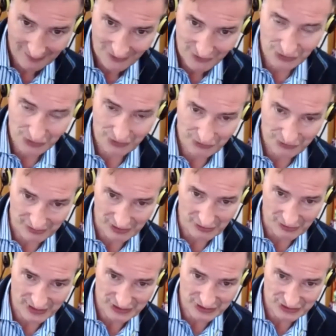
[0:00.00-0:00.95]
2 or 3
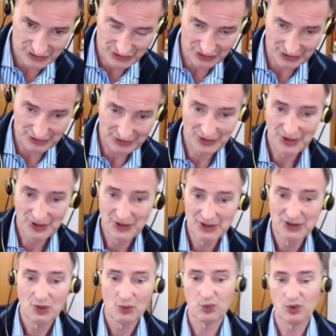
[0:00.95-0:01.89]
weeks ago
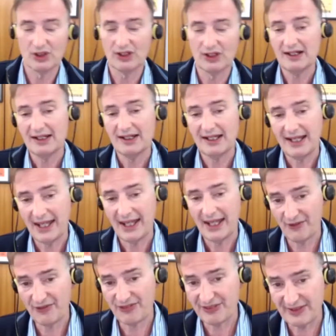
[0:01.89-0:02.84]
were
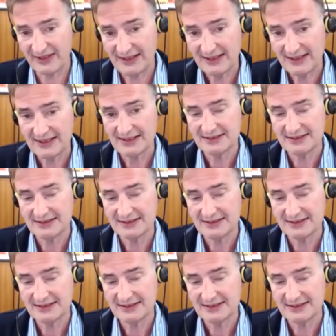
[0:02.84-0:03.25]
healthy,